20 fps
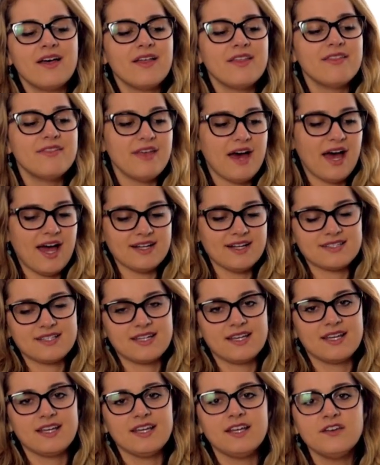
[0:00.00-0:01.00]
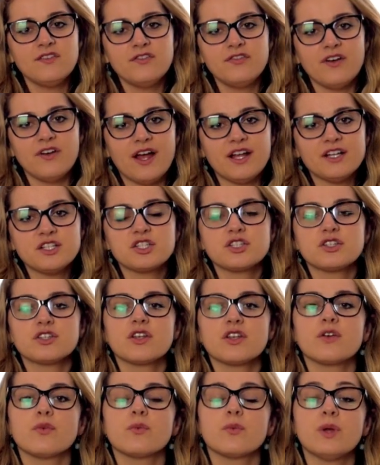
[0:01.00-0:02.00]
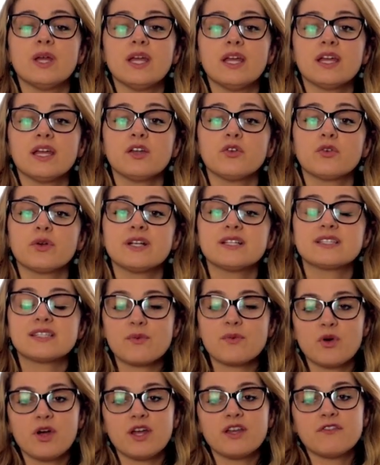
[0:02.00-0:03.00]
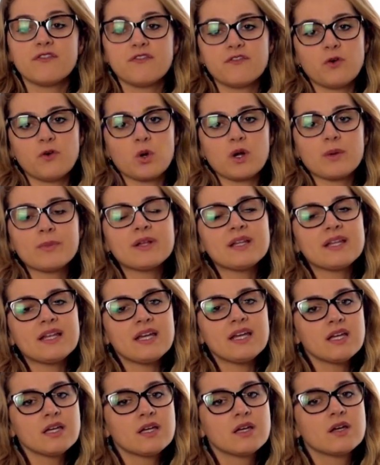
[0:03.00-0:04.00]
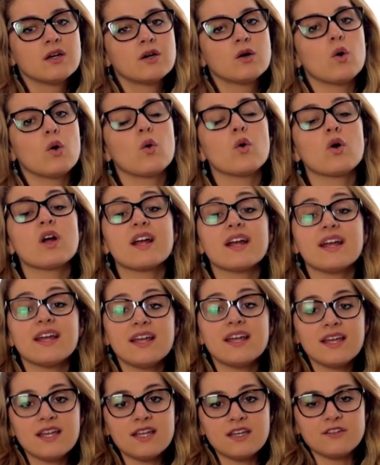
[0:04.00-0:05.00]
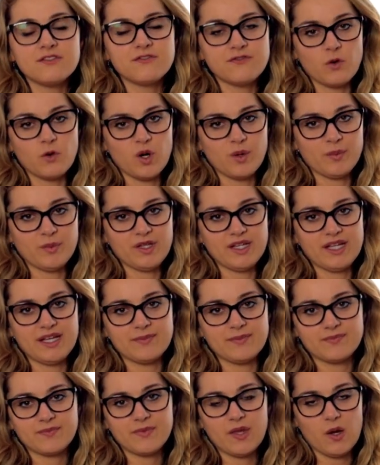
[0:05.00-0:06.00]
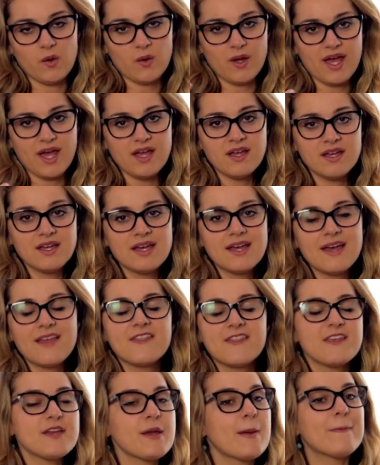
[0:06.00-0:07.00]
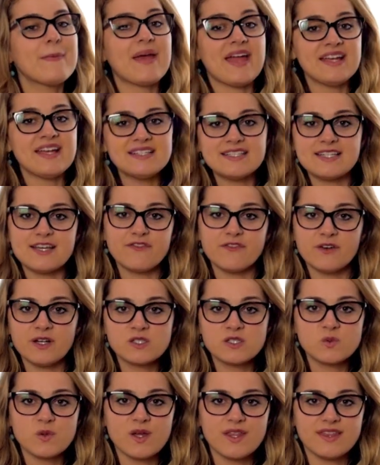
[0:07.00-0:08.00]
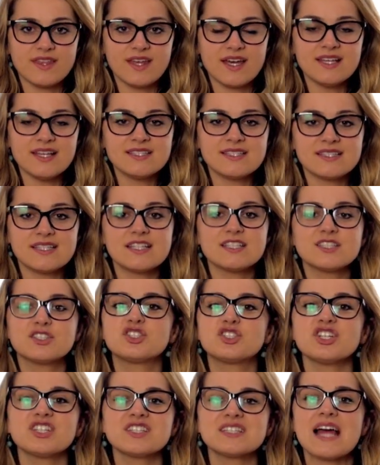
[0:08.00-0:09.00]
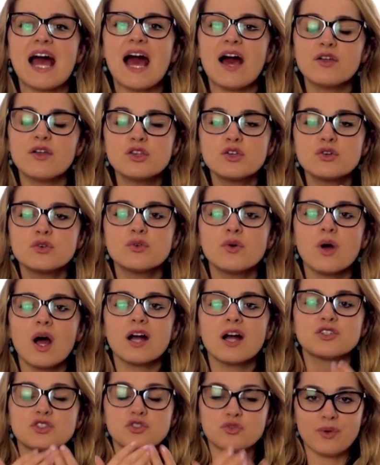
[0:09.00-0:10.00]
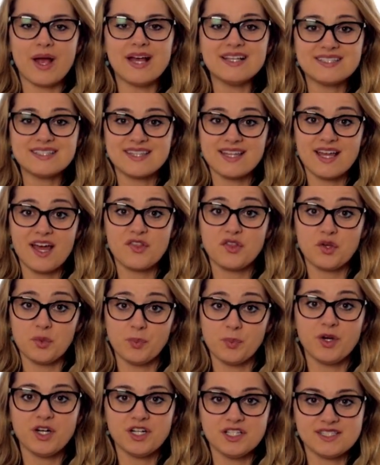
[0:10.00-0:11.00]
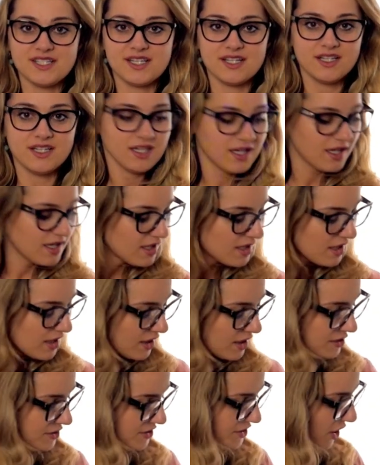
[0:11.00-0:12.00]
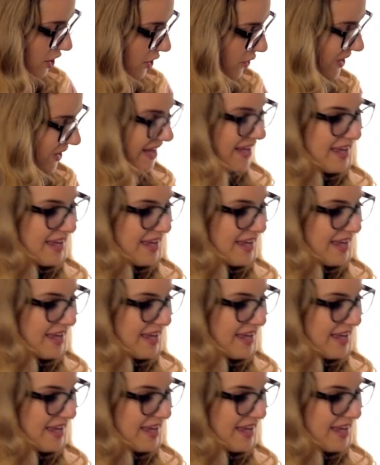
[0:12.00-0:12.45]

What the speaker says: that in French, we can greet someone formally or informally, okay? The main difference with this is just how you address the other person. So,